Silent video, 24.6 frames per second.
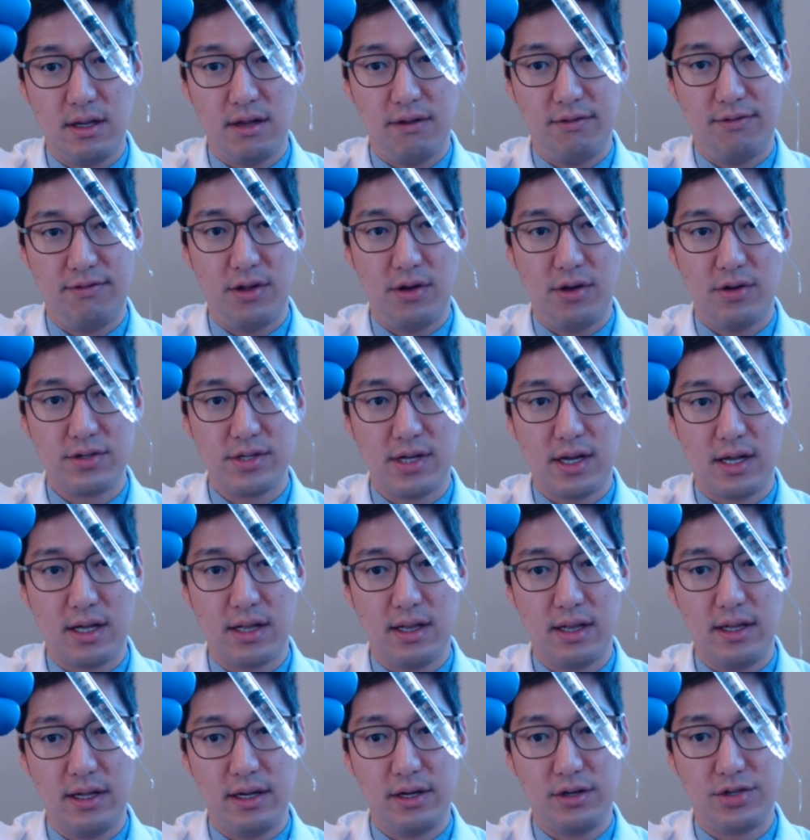flows like a
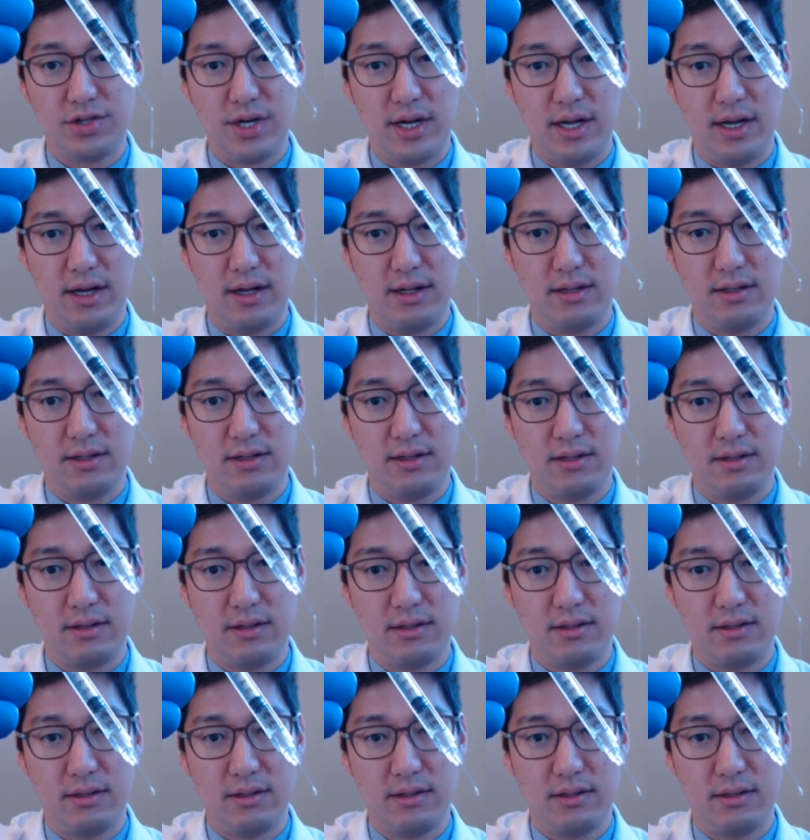clear gel,